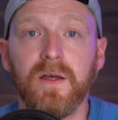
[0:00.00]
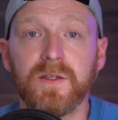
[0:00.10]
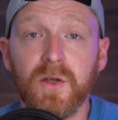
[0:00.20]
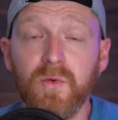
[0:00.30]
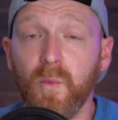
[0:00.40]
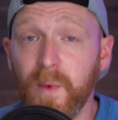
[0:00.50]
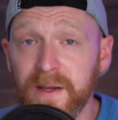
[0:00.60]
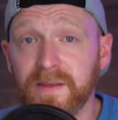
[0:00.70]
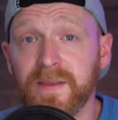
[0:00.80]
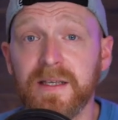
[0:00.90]
So
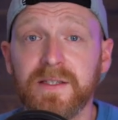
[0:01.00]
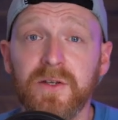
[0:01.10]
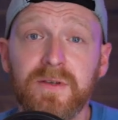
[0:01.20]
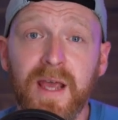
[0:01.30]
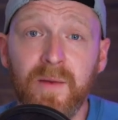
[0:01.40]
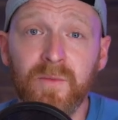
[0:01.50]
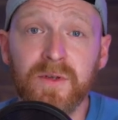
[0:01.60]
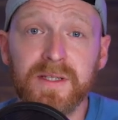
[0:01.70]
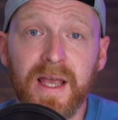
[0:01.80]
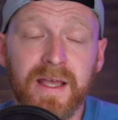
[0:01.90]
with these new
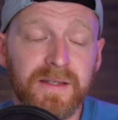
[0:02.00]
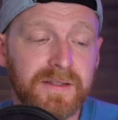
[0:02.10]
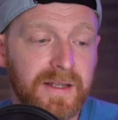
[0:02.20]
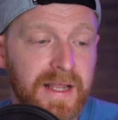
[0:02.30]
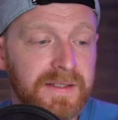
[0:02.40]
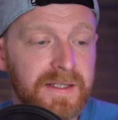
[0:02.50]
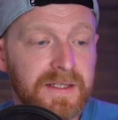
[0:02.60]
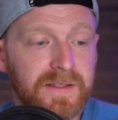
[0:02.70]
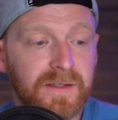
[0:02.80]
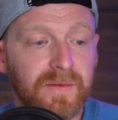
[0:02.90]
cameras and
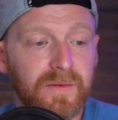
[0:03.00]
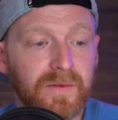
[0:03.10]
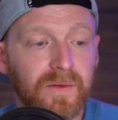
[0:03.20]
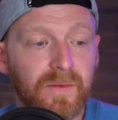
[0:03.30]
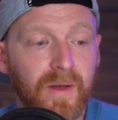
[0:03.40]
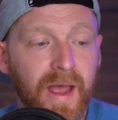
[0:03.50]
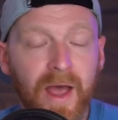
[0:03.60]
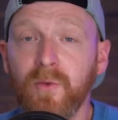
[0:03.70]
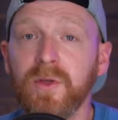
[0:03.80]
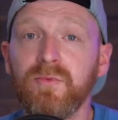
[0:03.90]
lenses,
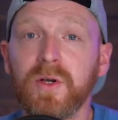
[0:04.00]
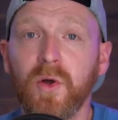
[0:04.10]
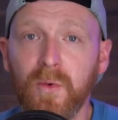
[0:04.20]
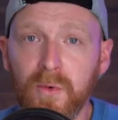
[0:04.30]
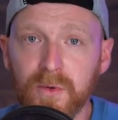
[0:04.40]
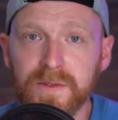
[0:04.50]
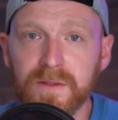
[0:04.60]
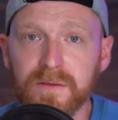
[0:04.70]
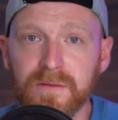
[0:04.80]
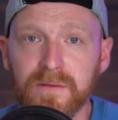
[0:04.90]
how you record
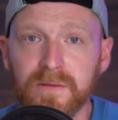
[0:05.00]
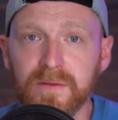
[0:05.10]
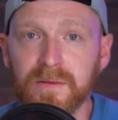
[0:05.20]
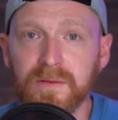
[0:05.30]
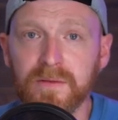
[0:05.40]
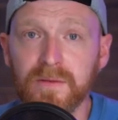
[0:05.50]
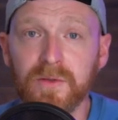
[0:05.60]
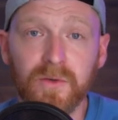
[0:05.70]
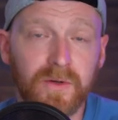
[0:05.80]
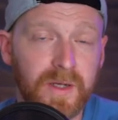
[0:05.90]

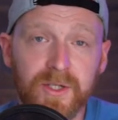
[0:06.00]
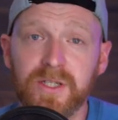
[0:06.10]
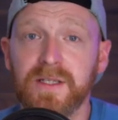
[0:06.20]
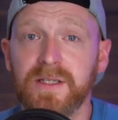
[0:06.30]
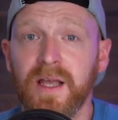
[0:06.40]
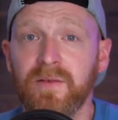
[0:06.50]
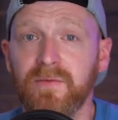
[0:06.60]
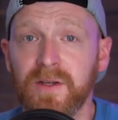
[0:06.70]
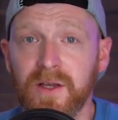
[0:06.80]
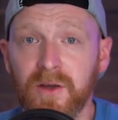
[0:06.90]
your images and
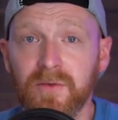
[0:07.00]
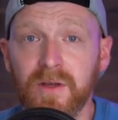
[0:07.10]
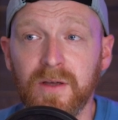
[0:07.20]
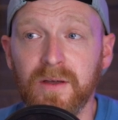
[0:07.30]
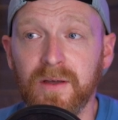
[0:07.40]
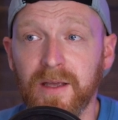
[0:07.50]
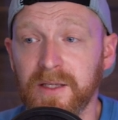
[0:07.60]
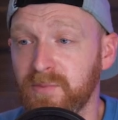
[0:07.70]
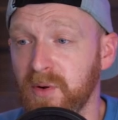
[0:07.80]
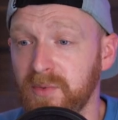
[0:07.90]
video
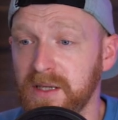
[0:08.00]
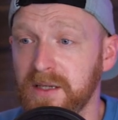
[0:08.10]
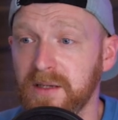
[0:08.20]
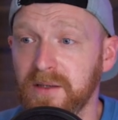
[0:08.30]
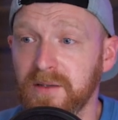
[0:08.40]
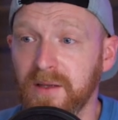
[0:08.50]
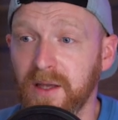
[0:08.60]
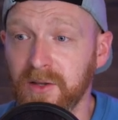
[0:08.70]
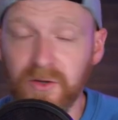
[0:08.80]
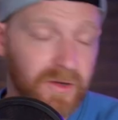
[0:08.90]
is probably
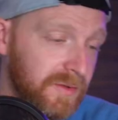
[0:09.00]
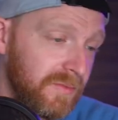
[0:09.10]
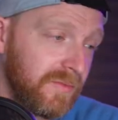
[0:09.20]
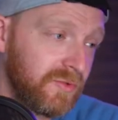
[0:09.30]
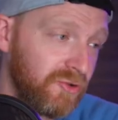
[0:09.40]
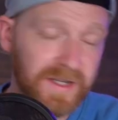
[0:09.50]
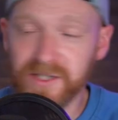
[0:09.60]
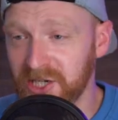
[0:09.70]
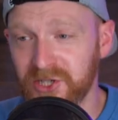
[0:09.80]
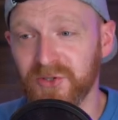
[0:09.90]
a good
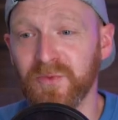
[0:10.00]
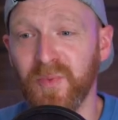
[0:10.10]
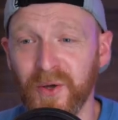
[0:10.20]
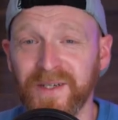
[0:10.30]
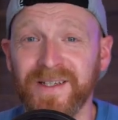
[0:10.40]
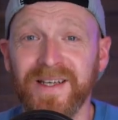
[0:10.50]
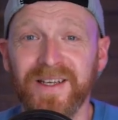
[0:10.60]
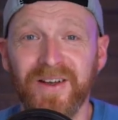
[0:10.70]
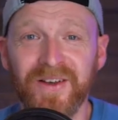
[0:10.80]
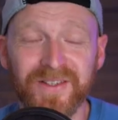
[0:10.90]
transitional point
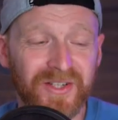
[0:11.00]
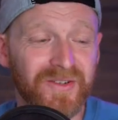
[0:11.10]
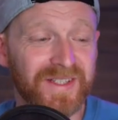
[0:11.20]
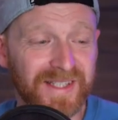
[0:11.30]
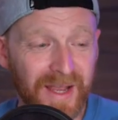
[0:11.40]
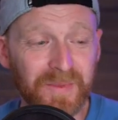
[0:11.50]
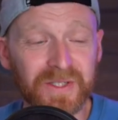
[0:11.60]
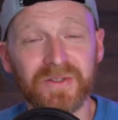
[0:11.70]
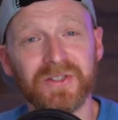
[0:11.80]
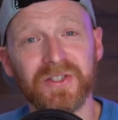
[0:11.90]
onto
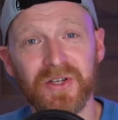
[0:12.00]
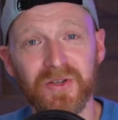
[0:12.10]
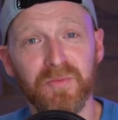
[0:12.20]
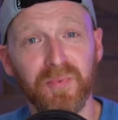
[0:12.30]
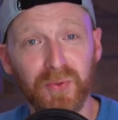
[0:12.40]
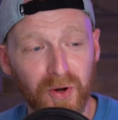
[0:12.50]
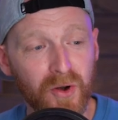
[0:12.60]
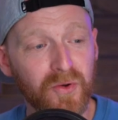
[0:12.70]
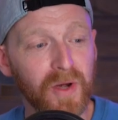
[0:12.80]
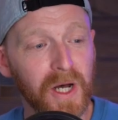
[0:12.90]
Samsung's new
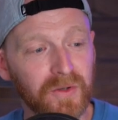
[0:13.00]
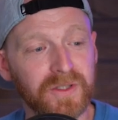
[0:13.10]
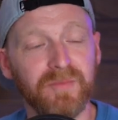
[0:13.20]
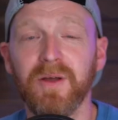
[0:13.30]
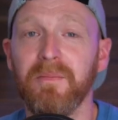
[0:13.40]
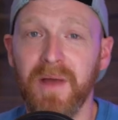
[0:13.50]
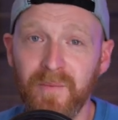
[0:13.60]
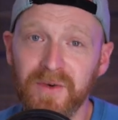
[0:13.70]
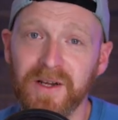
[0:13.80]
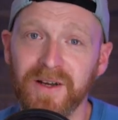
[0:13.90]
Pro Ultimate
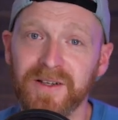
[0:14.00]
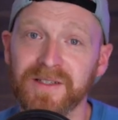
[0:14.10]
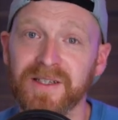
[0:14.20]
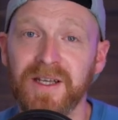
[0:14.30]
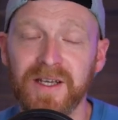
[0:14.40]
memory cards.